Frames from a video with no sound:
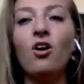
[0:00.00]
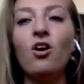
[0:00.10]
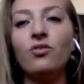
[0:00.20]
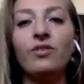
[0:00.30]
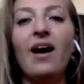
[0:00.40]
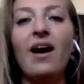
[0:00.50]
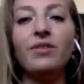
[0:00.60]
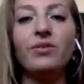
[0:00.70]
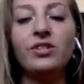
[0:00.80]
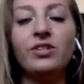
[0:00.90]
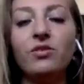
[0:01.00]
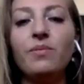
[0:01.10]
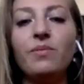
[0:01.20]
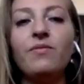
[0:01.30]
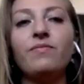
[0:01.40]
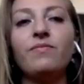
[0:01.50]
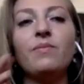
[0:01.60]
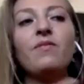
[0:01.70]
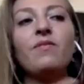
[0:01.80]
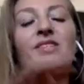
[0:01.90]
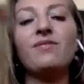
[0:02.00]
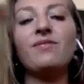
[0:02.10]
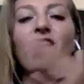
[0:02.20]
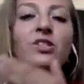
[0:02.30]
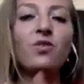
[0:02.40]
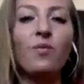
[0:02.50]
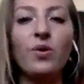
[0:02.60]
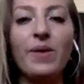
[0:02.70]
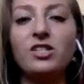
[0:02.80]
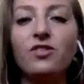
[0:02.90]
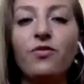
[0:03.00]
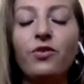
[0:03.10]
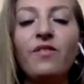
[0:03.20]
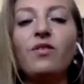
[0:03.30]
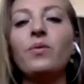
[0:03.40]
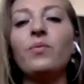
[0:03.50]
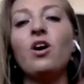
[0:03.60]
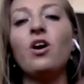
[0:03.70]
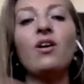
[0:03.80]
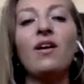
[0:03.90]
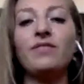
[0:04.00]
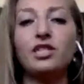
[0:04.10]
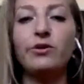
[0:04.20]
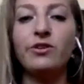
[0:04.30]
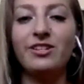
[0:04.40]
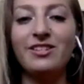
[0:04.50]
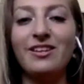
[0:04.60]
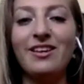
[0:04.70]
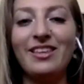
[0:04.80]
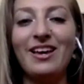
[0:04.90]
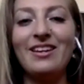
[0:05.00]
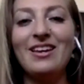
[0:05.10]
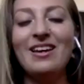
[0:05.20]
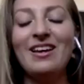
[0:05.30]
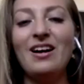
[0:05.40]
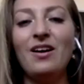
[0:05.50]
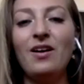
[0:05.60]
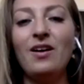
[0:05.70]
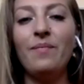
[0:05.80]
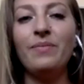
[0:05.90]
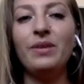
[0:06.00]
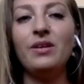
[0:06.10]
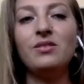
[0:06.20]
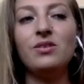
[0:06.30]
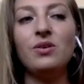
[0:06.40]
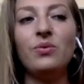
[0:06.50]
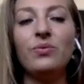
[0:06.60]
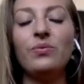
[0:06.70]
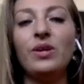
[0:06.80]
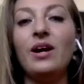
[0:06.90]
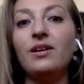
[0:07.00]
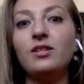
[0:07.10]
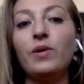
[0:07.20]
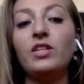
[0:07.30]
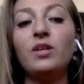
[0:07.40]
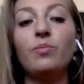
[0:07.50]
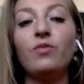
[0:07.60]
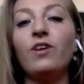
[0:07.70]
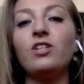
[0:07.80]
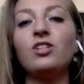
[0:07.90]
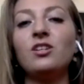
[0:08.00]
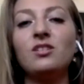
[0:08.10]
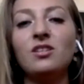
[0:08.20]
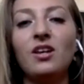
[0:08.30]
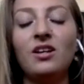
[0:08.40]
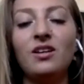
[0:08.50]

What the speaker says: those. Some of us have gotten to a more masterful level, but we all have experiences like that. So yeah, expecting perfection is like